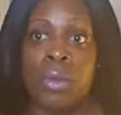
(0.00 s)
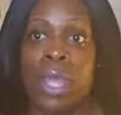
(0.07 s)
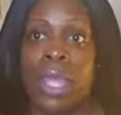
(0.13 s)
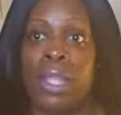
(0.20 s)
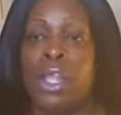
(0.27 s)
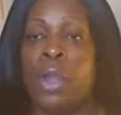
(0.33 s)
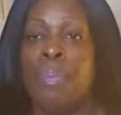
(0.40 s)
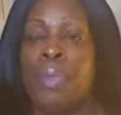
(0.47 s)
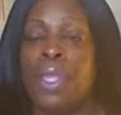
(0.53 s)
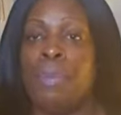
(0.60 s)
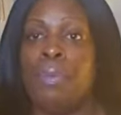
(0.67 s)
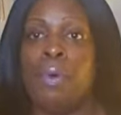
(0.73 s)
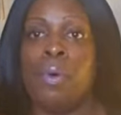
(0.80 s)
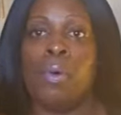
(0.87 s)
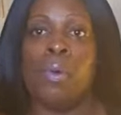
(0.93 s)
Okay. There are
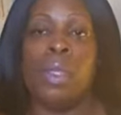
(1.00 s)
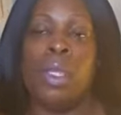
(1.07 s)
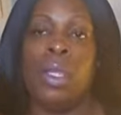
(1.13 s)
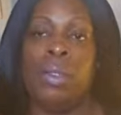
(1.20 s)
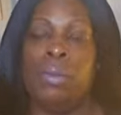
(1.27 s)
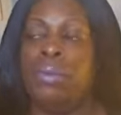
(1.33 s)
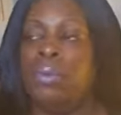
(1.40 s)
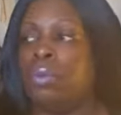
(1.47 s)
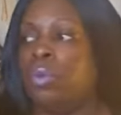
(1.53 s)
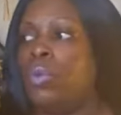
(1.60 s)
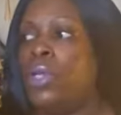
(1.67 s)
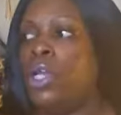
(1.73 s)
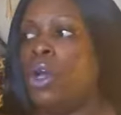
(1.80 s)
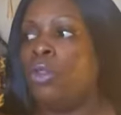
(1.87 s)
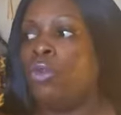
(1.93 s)
people,
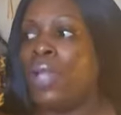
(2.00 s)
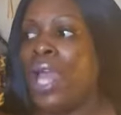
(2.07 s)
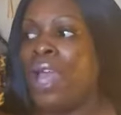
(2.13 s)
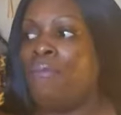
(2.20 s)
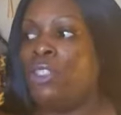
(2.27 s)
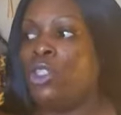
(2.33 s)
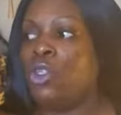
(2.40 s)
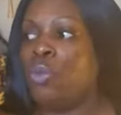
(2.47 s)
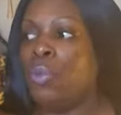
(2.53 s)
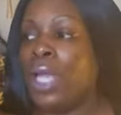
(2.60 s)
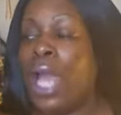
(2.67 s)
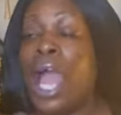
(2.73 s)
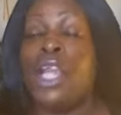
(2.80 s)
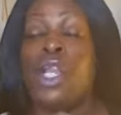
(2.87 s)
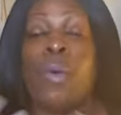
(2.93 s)
we go through life
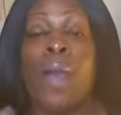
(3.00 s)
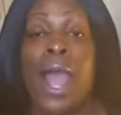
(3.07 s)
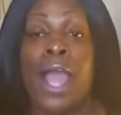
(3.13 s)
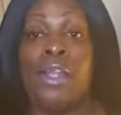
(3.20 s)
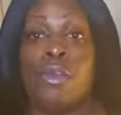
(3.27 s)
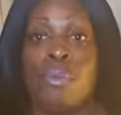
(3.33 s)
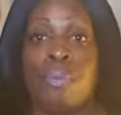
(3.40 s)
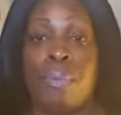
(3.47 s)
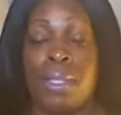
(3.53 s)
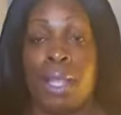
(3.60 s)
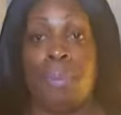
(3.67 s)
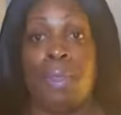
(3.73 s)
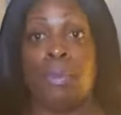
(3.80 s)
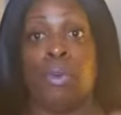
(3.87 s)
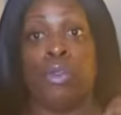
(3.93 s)
assuming, I know I do,
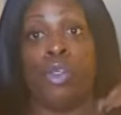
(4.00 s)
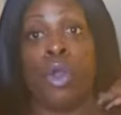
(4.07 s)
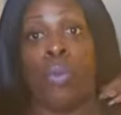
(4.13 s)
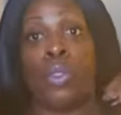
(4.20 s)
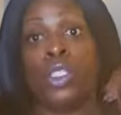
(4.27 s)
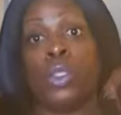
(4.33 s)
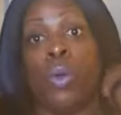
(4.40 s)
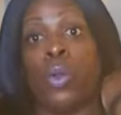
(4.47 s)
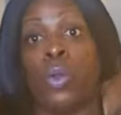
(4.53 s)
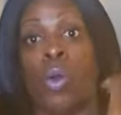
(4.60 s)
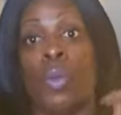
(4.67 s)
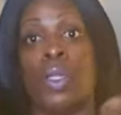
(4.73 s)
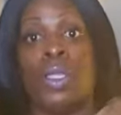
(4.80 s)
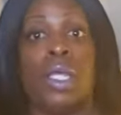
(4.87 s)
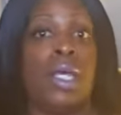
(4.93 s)
that people know what's going
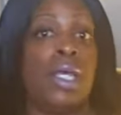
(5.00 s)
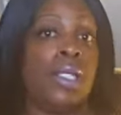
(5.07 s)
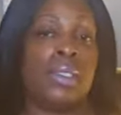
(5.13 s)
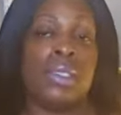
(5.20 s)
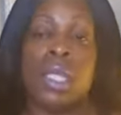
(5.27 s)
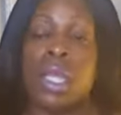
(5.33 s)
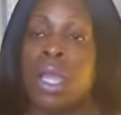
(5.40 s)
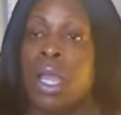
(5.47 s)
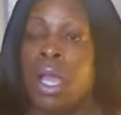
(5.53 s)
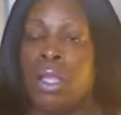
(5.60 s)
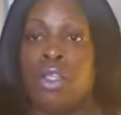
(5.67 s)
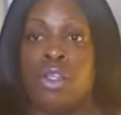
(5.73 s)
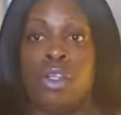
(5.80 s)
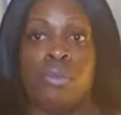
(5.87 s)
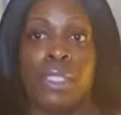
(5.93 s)
on with us.
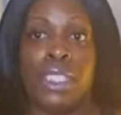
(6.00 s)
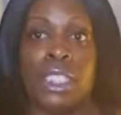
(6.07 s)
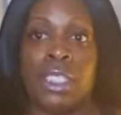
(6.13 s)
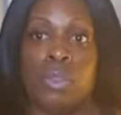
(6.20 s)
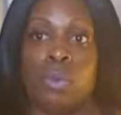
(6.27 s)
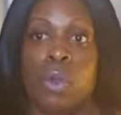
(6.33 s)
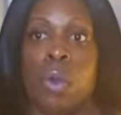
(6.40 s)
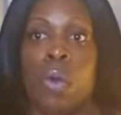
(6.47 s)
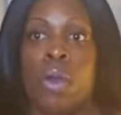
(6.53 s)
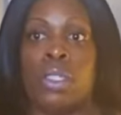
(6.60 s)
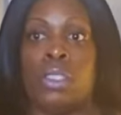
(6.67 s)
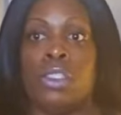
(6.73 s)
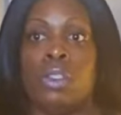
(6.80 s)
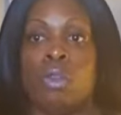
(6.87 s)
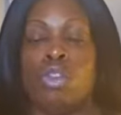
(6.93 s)
You know, especially because we're
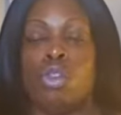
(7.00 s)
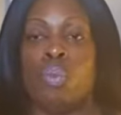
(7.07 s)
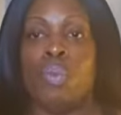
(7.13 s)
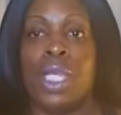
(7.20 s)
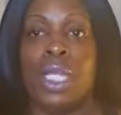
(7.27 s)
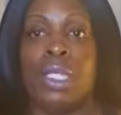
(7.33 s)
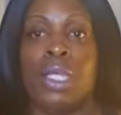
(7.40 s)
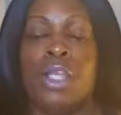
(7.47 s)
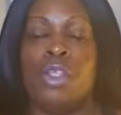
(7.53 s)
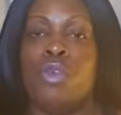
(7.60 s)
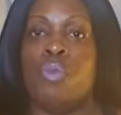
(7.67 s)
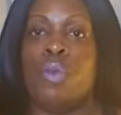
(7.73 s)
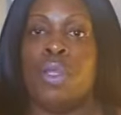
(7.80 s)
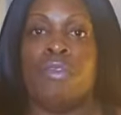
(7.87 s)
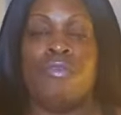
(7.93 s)
on social media.
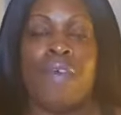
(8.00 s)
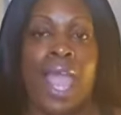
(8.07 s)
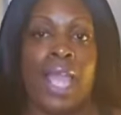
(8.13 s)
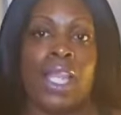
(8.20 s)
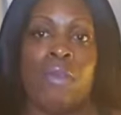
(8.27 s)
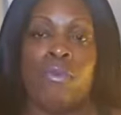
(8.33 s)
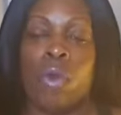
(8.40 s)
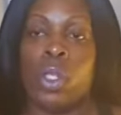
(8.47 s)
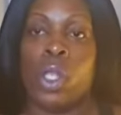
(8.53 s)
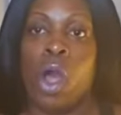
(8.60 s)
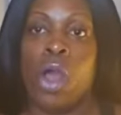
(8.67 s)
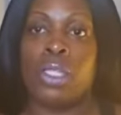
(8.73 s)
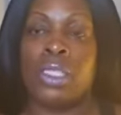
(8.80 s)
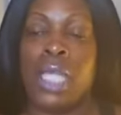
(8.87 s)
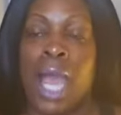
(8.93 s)
You've been fighting for a
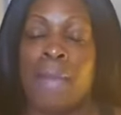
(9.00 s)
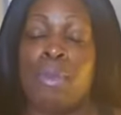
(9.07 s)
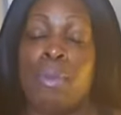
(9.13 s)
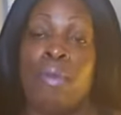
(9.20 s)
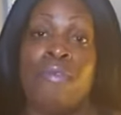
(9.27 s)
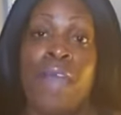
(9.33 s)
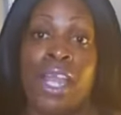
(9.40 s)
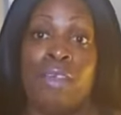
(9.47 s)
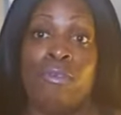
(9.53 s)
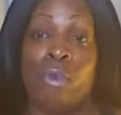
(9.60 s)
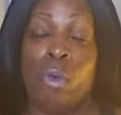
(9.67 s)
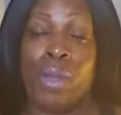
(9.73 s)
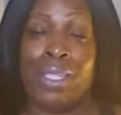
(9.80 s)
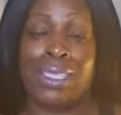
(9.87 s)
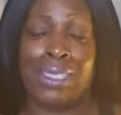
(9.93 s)
long time. You've been fighting
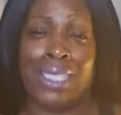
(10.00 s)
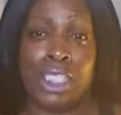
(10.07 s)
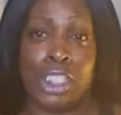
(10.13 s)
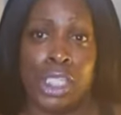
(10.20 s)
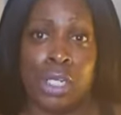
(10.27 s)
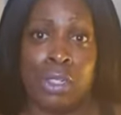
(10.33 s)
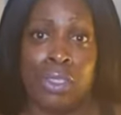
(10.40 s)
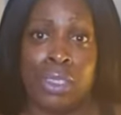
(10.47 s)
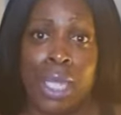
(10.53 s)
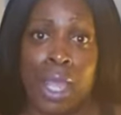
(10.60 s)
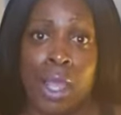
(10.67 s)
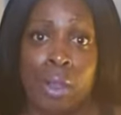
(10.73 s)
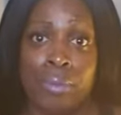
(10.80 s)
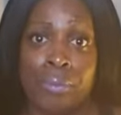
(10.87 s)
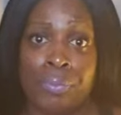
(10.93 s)
for, what, 6 years
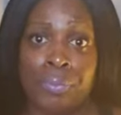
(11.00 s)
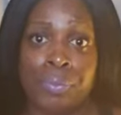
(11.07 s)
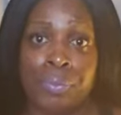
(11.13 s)
now?